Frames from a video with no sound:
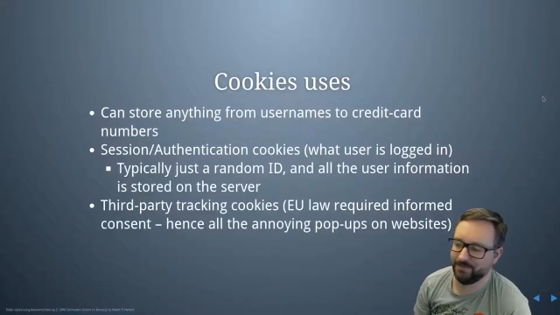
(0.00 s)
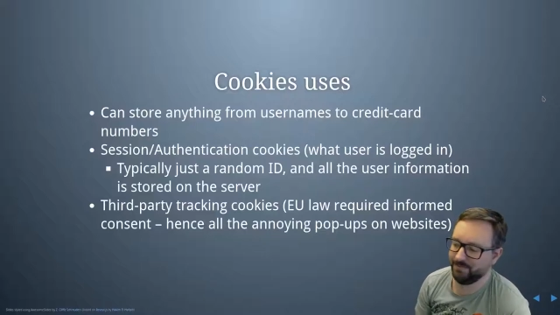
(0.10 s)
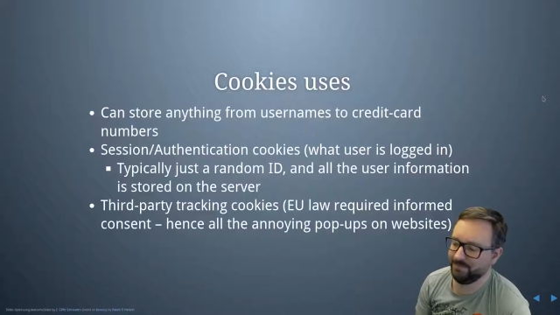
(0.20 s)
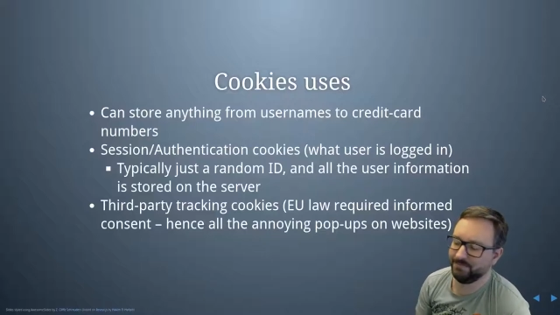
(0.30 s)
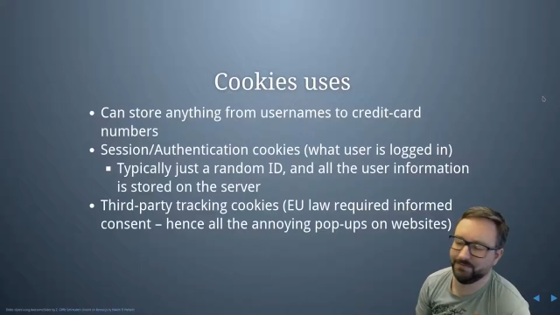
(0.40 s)

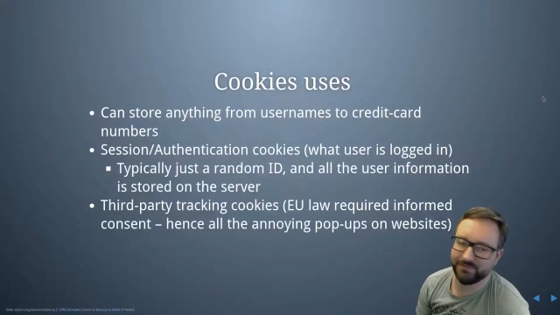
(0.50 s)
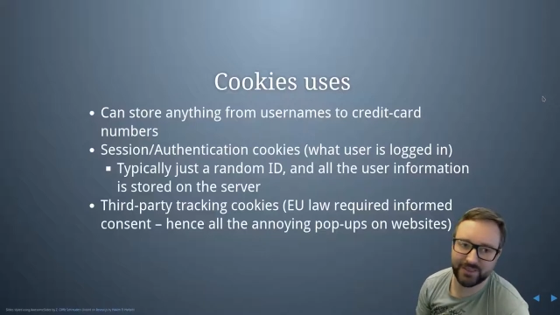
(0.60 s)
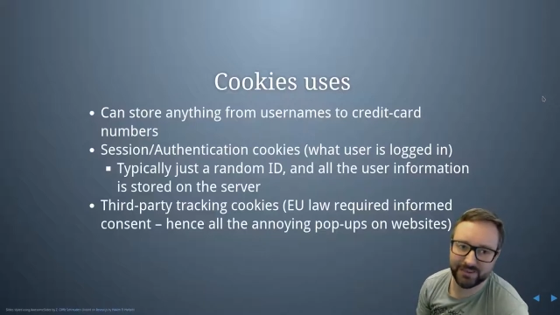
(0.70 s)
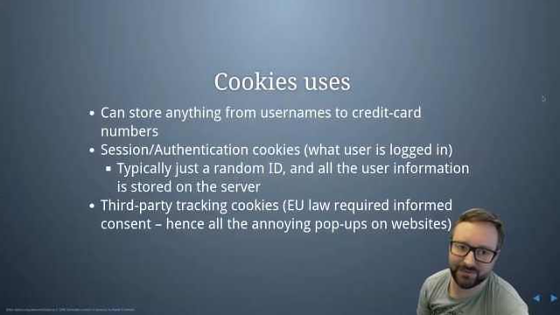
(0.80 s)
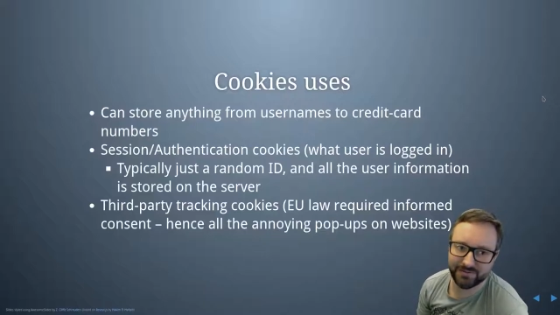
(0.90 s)

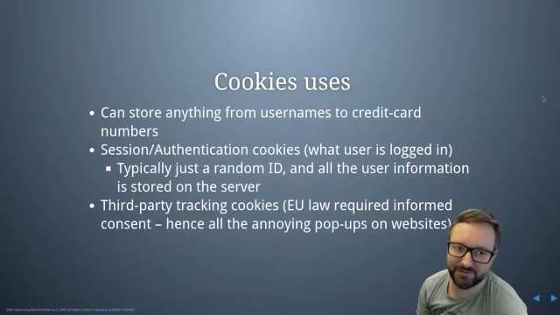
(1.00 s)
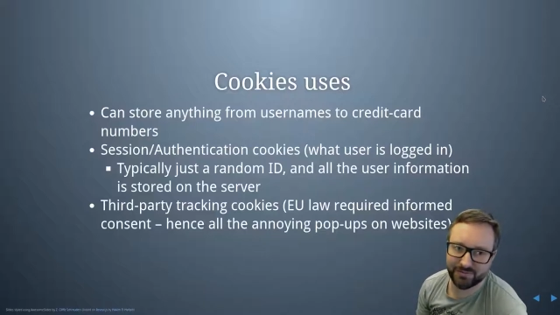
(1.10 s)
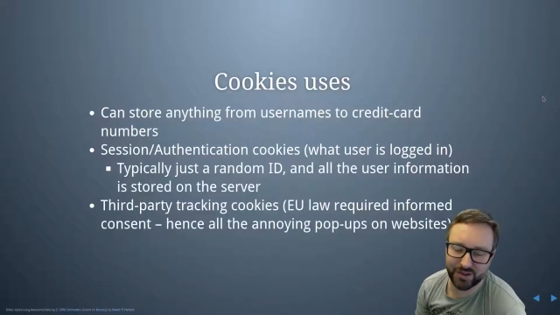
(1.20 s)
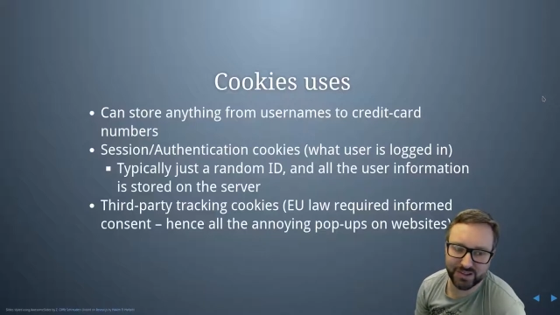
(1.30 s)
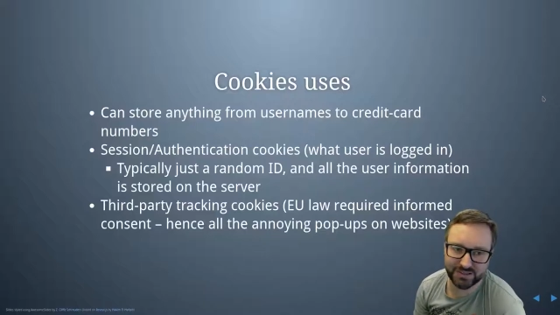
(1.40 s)
and
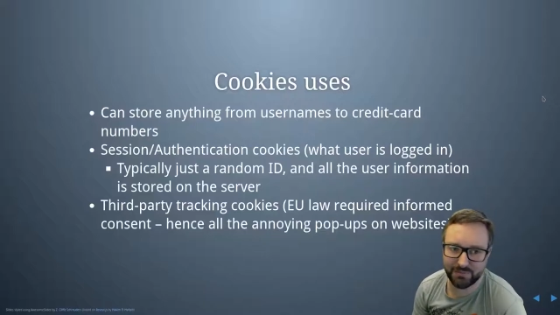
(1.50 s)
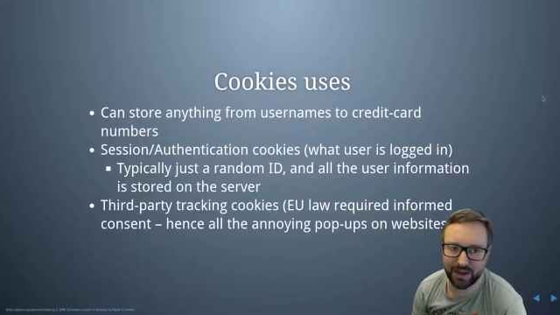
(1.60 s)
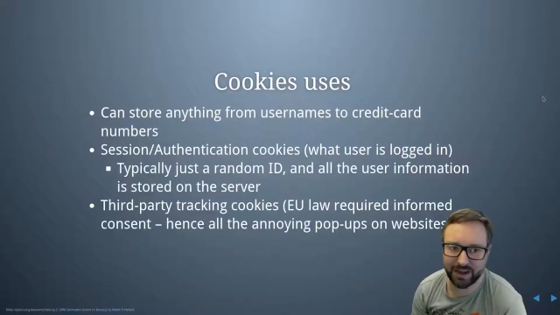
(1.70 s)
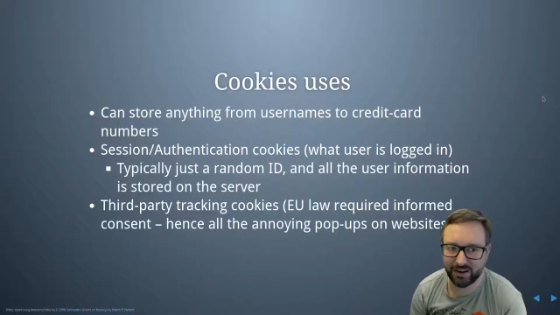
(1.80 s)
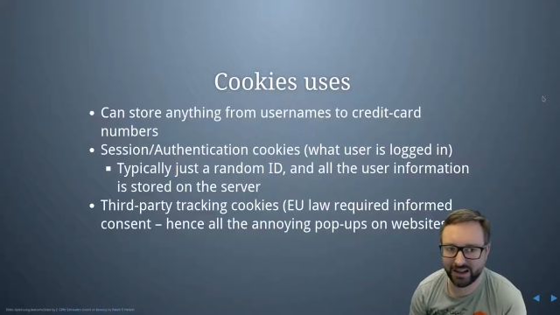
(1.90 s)
those
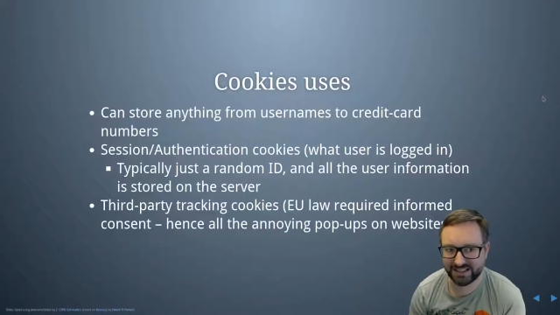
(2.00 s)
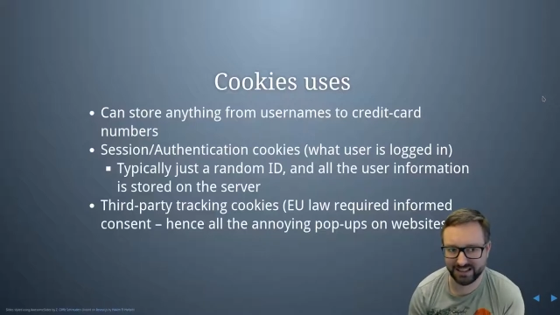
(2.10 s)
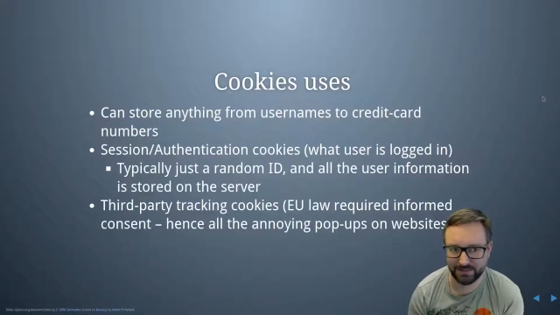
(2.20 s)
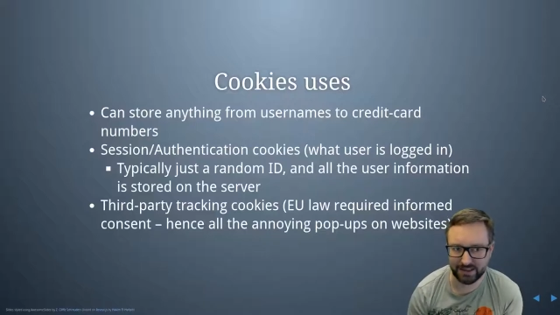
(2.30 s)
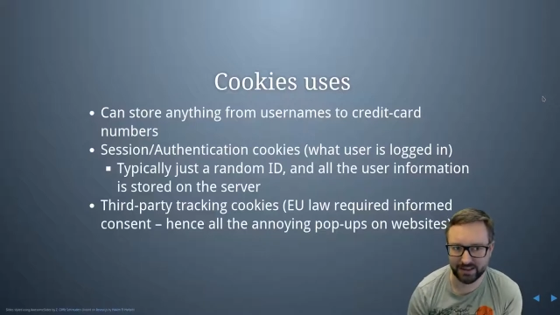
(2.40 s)
might not
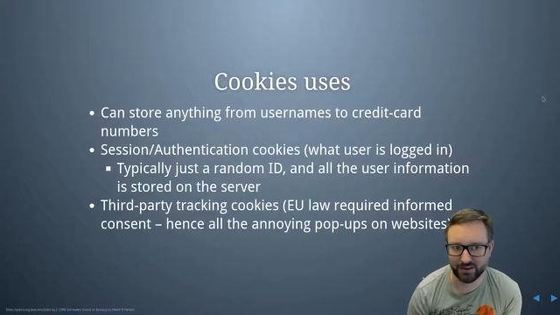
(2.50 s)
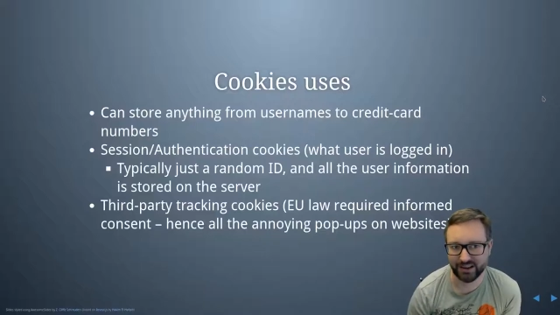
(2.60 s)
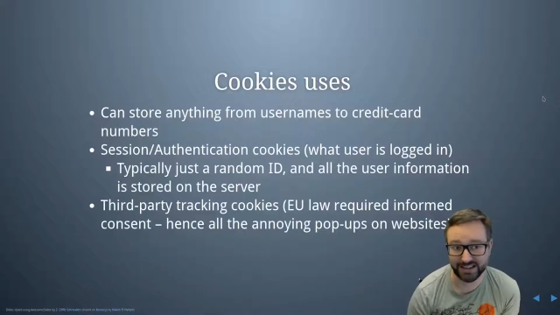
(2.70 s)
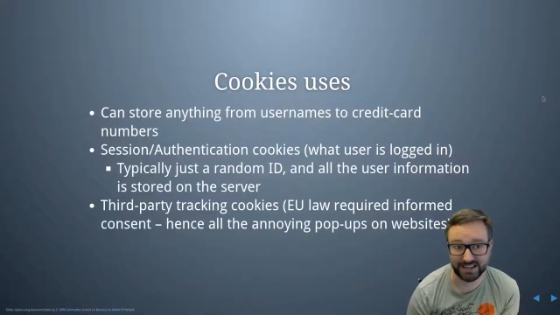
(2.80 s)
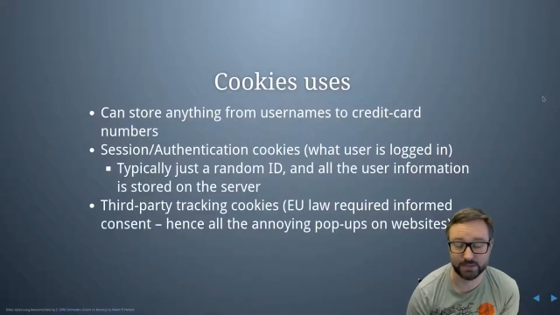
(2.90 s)
actually be good
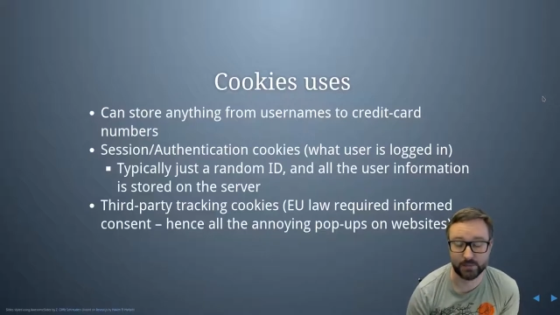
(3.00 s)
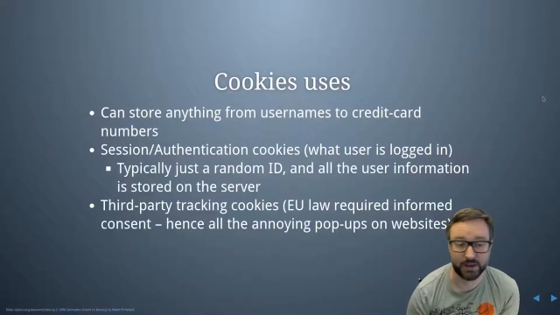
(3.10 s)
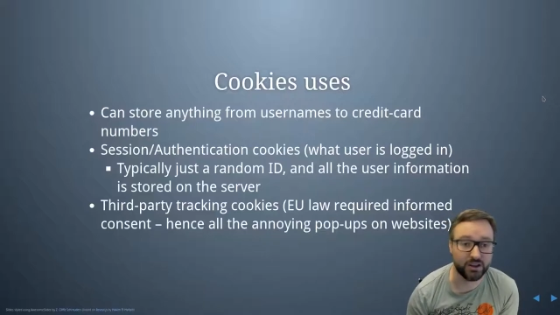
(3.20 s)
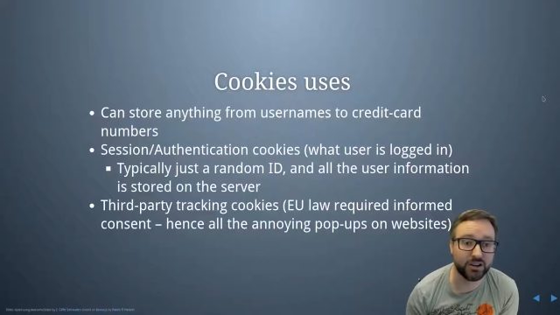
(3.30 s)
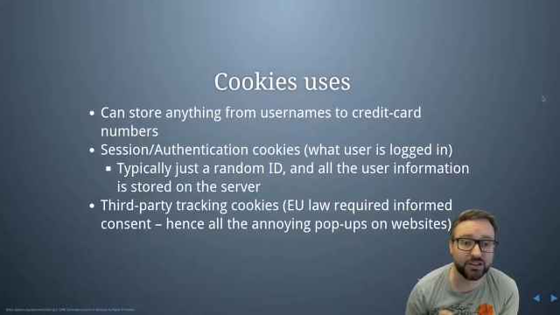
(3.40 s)
ideas, but
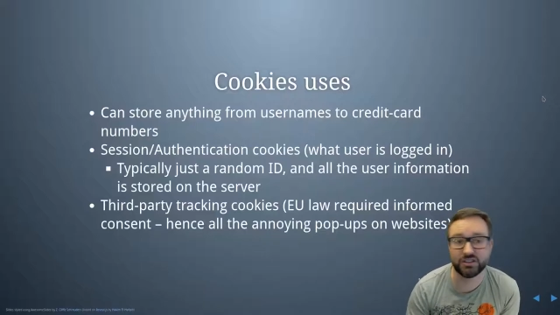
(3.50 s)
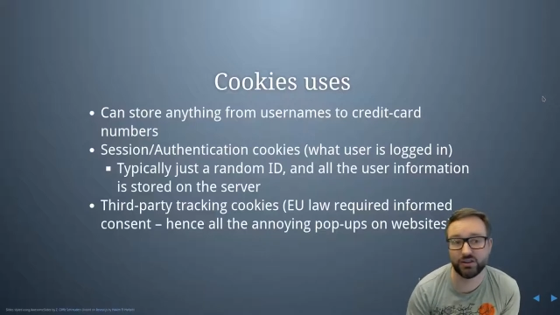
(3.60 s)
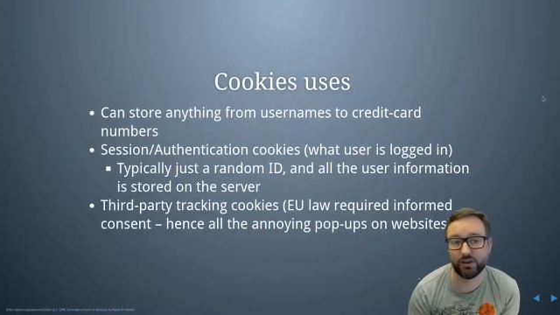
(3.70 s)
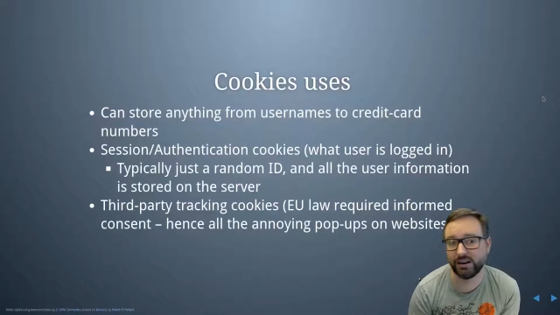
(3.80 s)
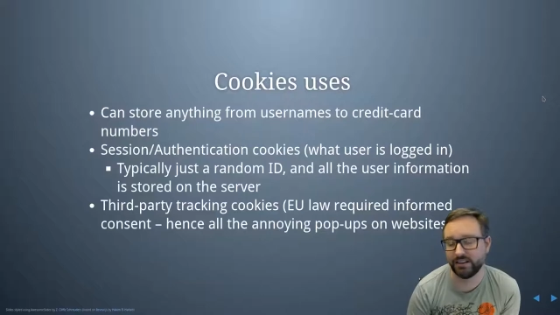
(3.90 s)
you could
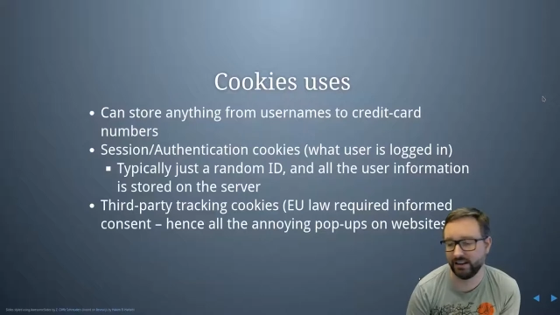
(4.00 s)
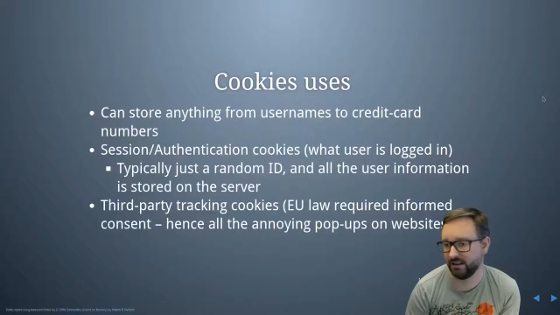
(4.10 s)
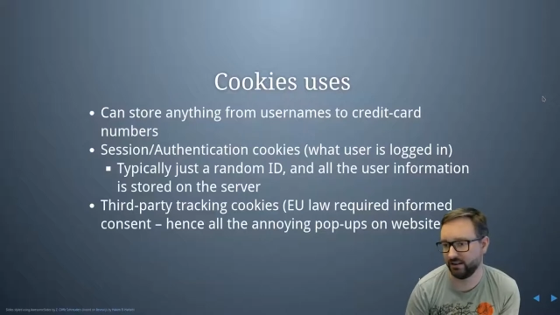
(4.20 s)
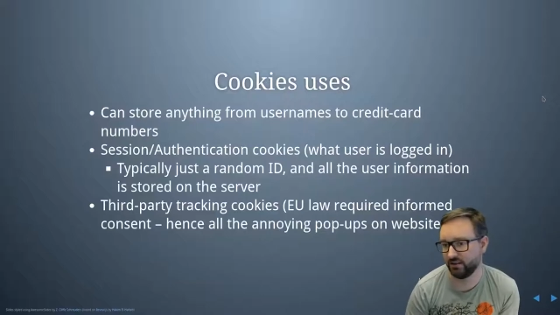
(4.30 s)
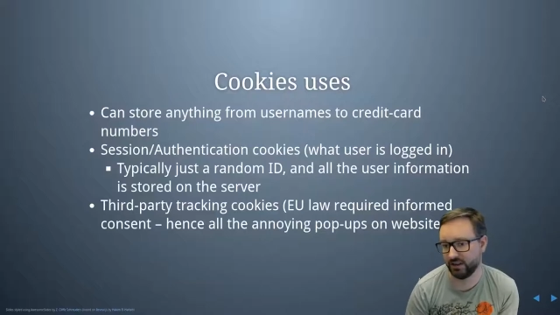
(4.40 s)
store anything in a
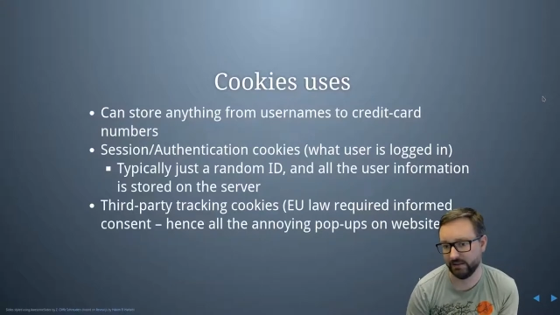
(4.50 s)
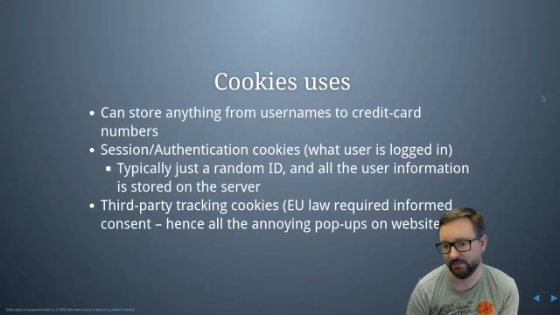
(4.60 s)
cookie.